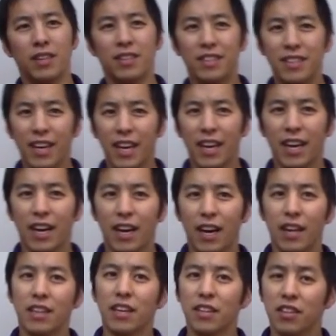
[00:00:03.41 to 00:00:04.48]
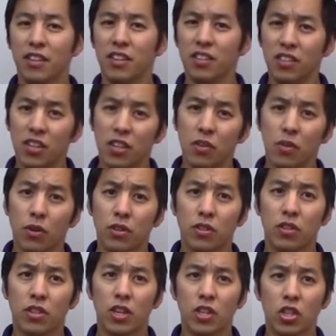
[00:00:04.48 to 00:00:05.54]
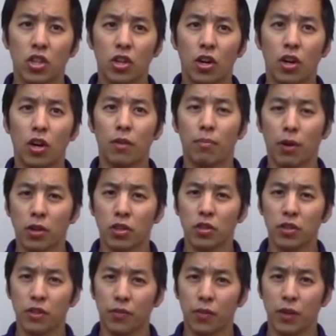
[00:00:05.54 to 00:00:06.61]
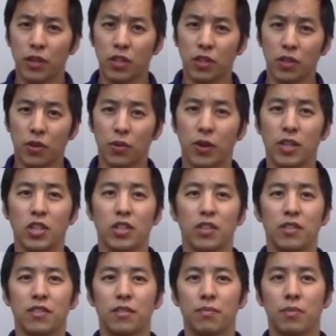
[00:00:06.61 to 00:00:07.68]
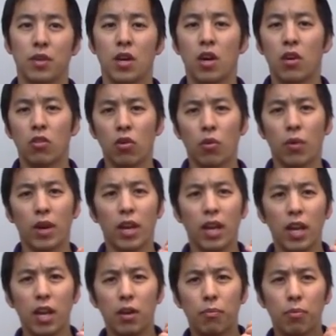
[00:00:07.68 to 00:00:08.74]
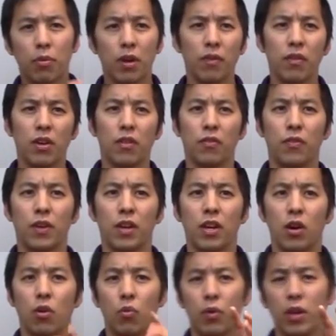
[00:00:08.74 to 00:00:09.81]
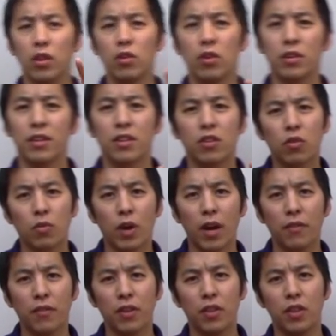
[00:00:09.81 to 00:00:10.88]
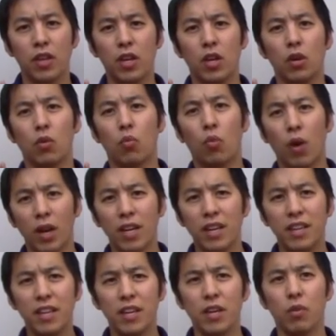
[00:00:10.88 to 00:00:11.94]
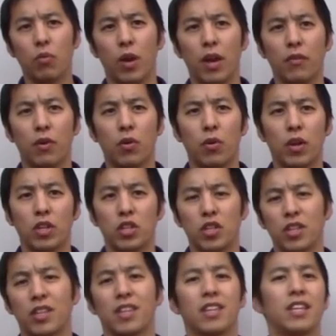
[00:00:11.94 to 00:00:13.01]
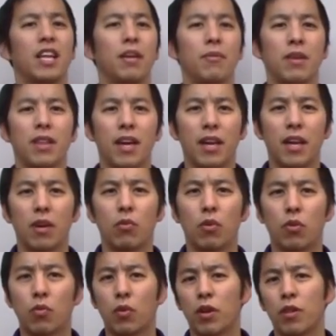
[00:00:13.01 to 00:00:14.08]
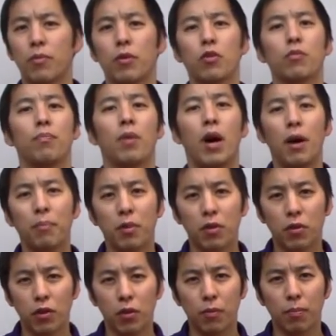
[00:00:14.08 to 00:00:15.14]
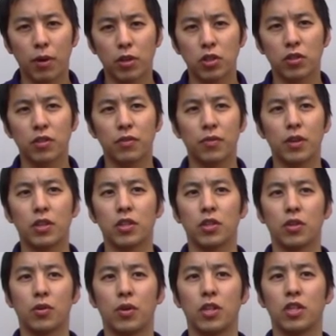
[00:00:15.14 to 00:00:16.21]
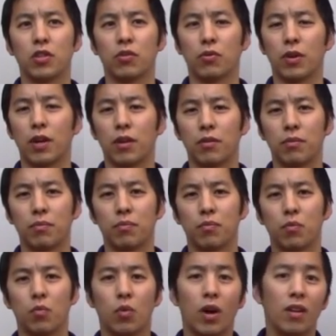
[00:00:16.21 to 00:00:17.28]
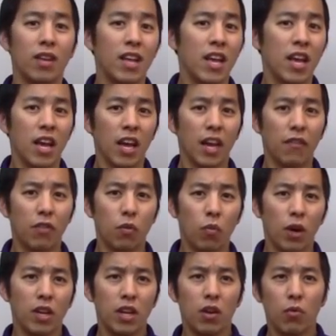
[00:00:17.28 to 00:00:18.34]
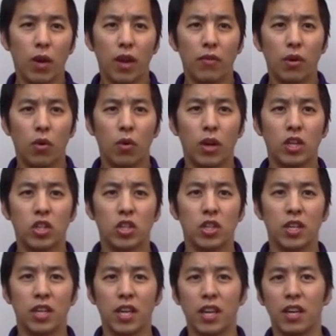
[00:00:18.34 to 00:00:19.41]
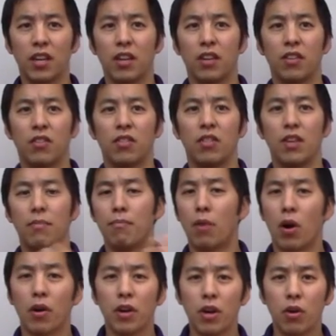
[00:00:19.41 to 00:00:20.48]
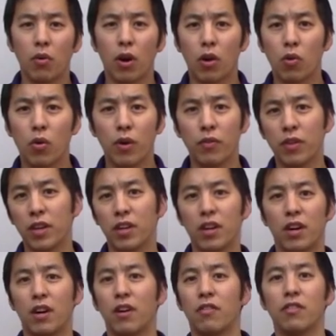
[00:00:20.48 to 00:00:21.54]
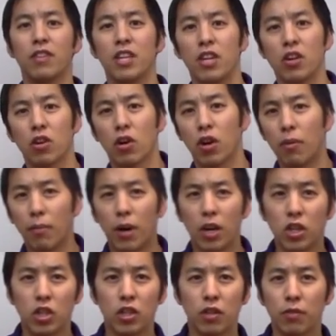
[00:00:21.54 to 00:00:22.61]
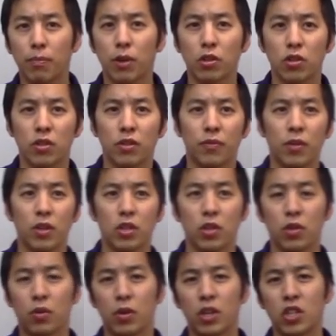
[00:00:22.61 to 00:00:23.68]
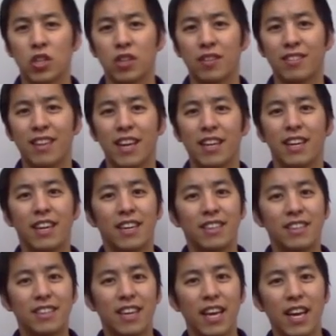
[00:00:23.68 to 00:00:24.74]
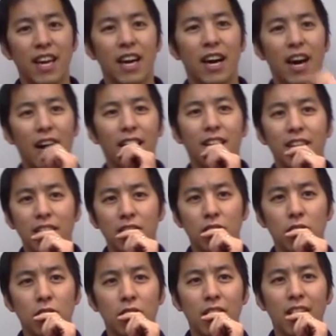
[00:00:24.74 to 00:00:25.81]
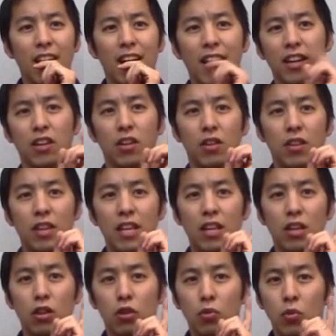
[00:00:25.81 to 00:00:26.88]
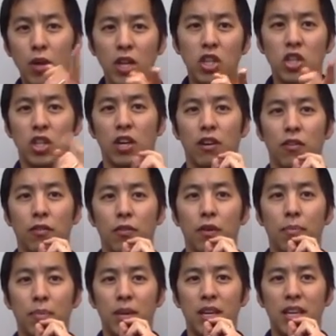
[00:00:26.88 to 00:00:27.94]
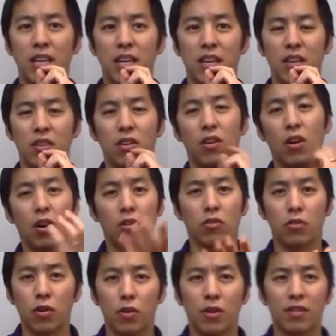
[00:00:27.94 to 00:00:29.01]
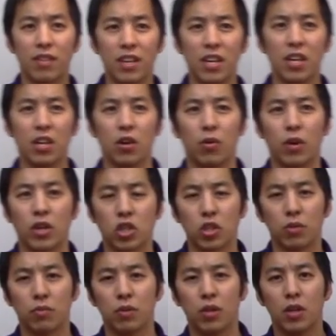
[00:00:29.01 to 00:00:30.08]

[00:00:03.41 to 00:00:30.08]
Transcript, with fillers: Today I'd like to continue our discussion on partial differential equations. So in a previous video we looked at deriving the 1D wave equation claiming that it was one of the most popular partial differential equations around. Well if the 1D wave equation is the Mario equivalent of linear homogeneous partial differential equations then today I'd like to look at the Luigi of PDEs also known as the heat equation.